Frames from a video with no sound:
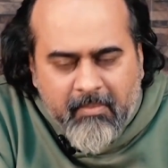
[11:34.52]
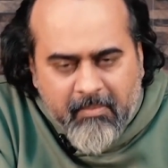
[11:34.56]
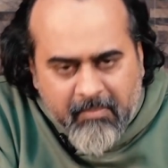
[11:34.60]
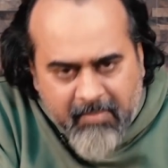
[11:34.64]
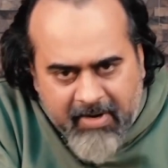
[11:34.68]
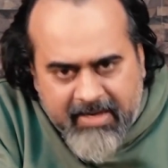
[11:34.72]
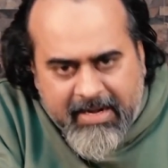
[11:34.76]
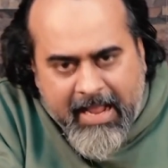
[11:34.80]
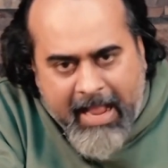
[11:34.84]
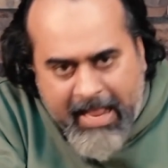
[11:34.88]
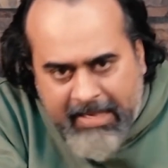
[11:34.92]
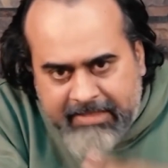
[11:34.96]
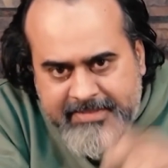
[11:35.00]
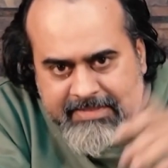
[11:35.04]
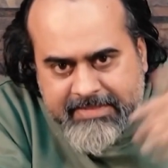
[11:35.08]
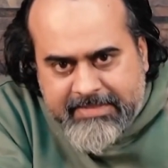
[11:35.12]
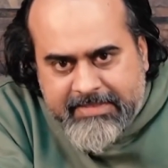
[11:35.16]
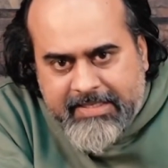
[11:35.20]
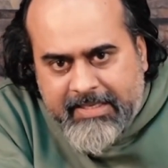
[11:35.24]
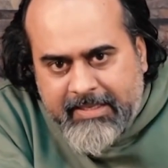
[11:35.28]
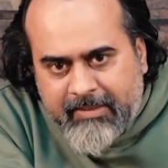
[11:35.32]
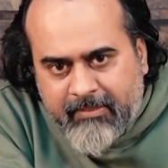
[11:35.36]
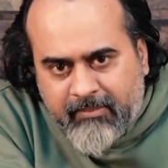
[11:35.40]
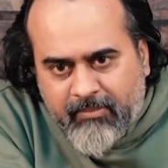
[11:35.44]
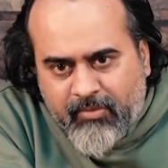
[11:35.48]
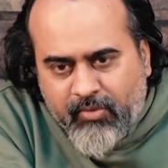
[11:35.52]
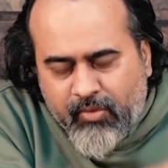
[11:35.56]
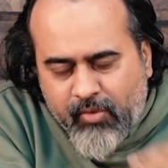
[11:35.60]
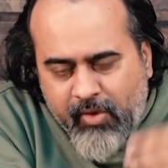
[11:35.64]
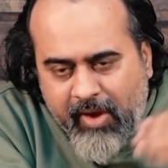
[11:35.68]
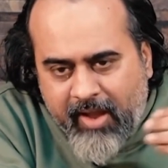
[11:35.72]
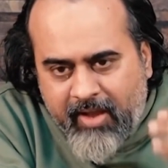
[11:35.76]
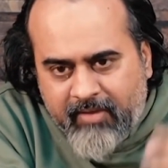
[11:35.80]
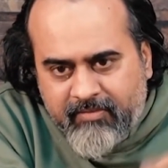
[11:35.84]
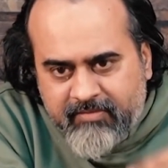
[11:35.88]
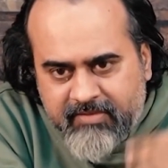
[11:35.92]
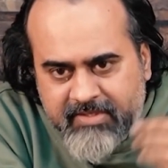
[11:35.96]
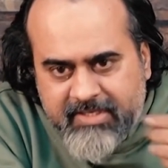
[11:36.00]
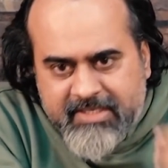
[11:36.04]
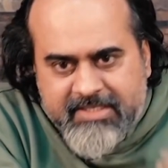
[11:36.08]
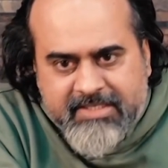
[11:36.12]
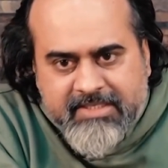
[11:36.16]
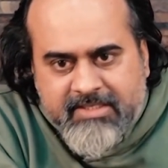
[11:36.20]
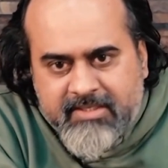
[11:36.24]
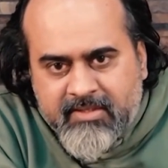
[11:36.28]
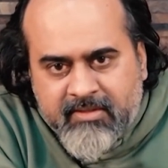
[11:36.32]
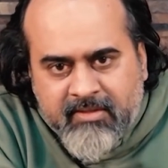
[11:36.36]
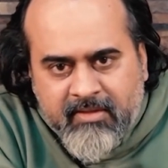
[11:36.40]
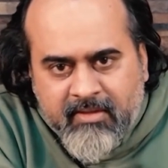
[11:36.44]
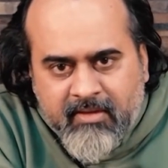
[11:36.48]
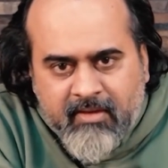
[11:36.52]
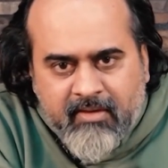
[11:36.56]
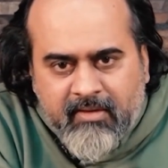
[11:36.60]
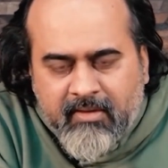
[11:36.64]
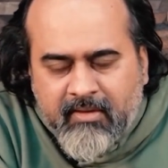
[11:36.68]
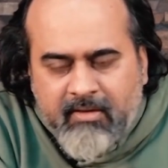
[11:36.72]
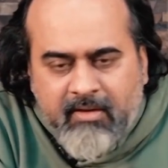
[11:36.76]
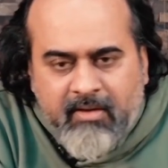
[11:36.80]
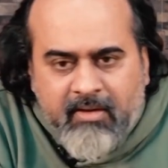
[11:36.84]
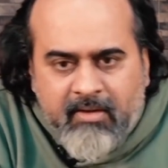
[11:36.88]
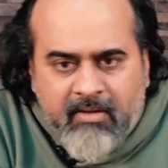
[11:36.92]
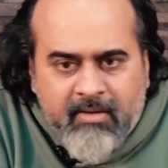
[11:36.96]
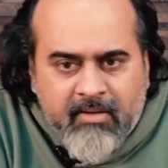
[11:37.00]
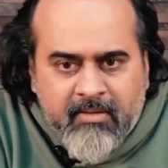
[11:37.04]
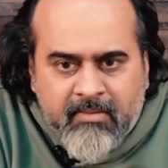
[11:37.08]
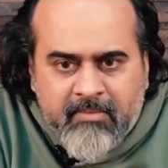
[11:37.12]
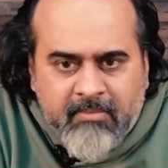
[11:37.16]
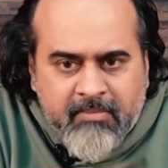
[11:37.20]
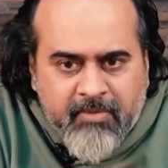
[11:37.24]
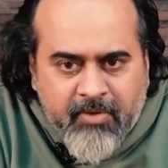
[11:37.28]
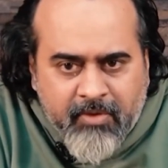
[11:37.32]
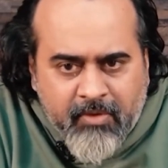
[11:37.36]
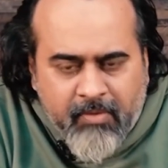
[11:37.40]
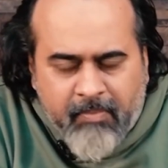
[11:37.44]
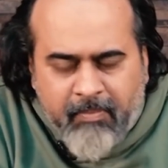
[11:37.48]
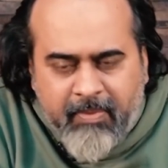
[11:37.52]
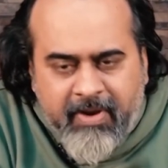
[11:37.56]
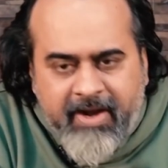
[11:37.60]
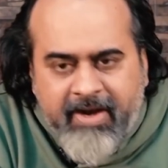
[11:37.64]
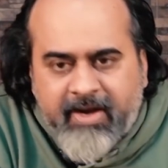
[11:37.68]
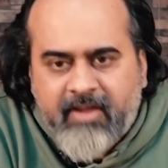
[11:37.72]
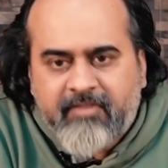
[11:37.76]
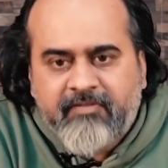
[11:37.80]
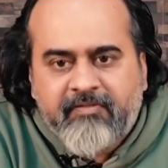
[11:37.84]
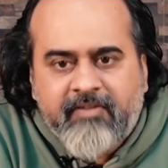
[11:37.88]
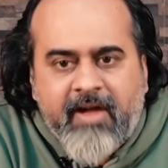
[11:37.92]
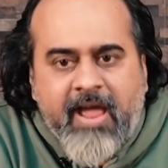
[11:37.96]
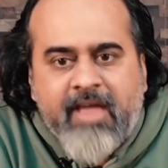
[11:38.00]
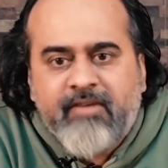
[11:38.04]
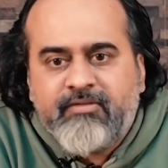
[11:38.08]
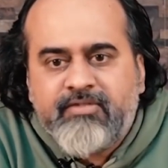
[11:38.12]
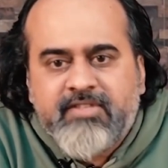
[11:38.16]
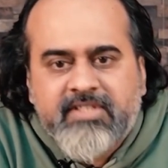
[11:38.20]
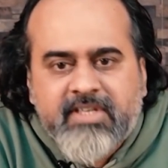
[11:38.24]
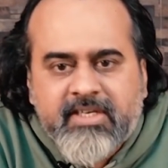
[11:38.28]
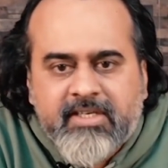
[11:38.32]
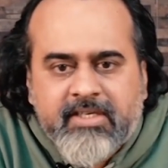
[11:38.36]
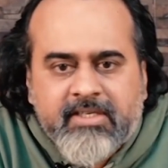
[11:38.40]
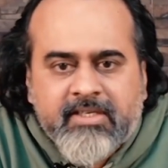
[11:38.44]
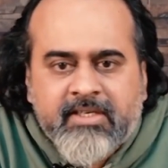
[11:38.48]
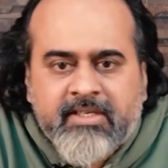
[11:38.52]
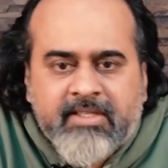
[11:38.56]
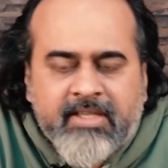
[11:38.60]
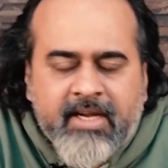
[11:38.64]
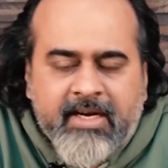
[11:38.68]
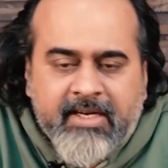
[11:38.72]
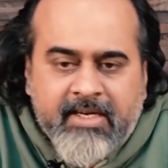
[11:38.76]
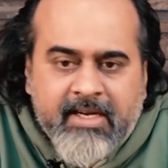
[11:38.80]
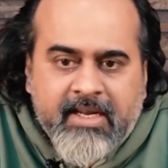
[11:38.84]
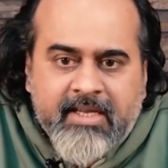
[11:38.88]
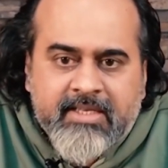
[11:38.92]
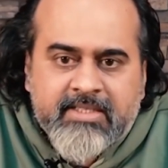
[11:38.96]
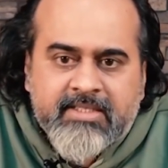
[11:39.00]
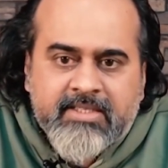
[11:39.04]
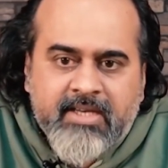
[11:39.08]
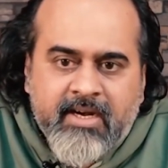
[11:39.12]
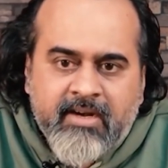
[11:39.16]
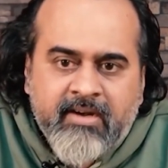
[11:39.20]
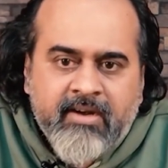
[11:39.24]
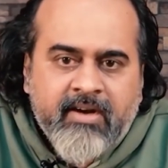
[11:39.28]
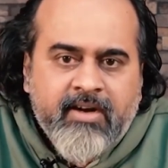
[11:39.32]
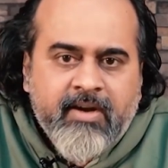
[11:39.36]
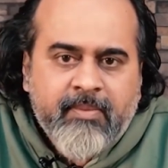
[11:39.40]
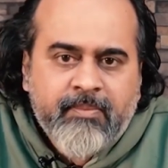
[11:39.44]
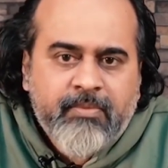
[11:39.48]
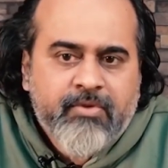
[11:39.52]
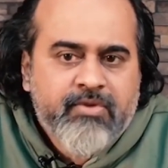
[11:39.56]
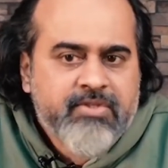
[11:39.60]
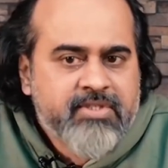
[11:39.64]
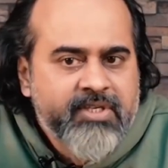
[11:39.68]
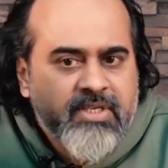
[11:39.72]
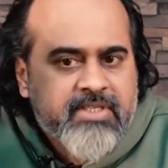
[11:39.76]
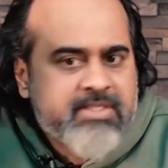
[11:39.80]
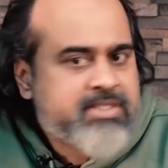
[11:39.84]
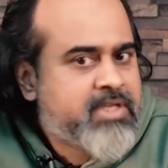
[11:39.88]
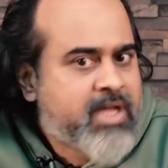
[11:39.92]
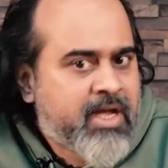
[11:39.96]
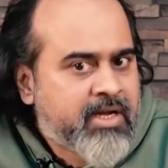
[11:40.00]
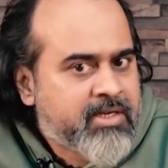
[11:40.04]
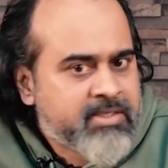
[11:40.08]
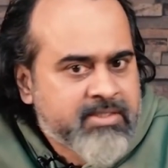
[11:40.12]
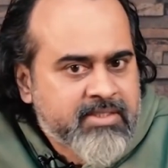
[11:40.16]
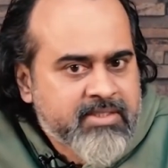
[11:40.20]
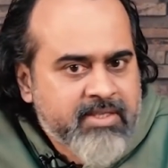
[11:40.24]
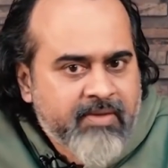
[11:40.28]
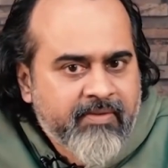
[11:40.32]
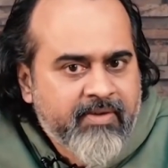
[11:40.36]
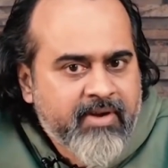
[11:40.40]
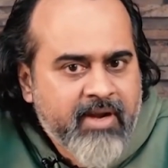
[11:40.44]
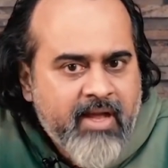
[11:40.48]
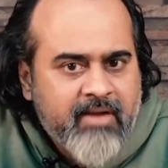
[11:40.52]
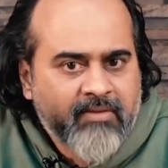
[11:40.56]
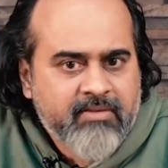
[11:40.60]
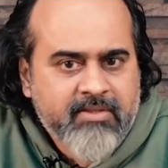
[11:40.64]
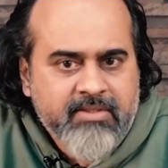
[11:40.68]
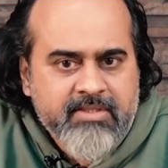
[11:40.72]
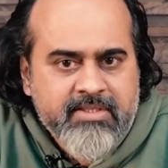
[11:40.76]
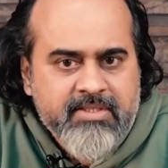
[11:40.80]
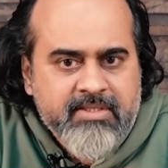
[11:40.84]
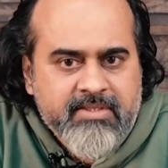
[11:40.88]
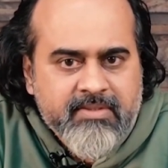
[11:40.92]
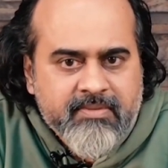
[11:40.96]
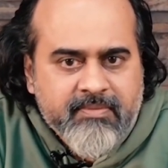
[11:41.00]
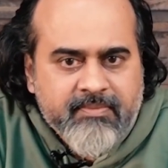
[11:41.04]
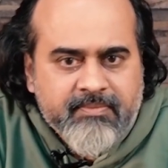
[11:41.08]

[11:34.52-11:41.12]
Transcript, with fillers: But ask them who have just uh, you know, played a five setter that extended up to six hours, seven hours.